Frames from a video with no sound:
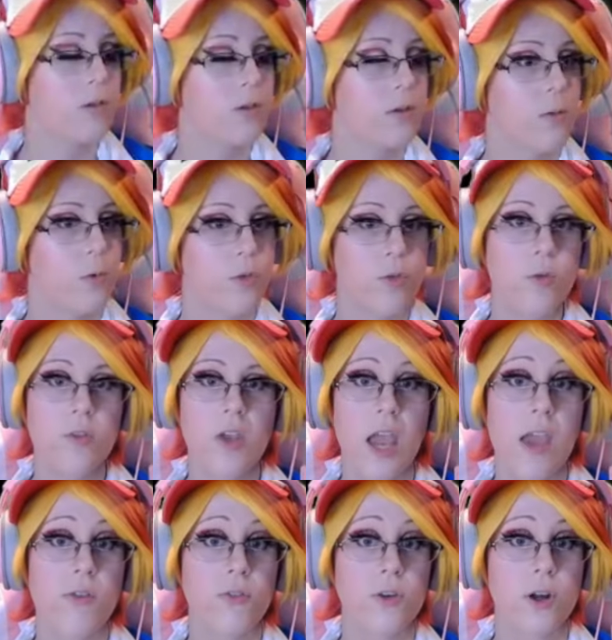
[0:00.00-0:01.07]
We'll do
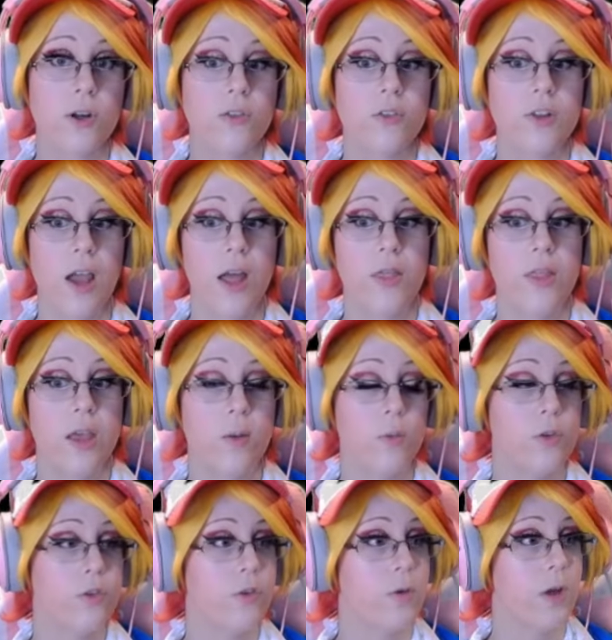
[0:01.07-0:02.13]
day first, and then
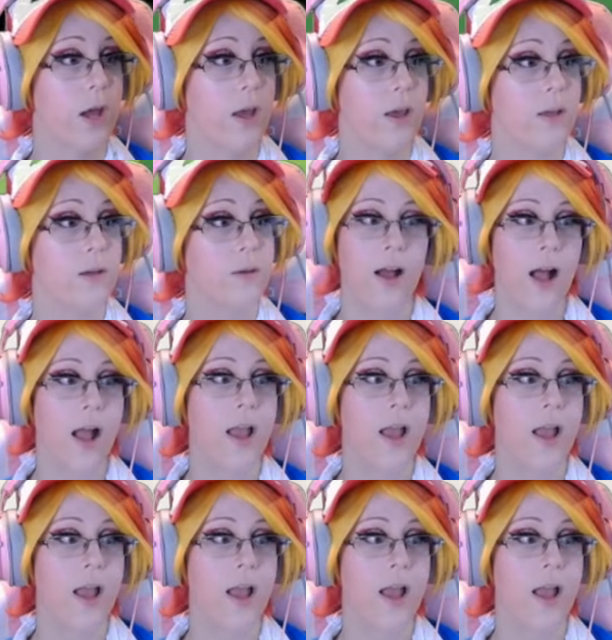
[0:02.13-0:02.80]
we'll do night. I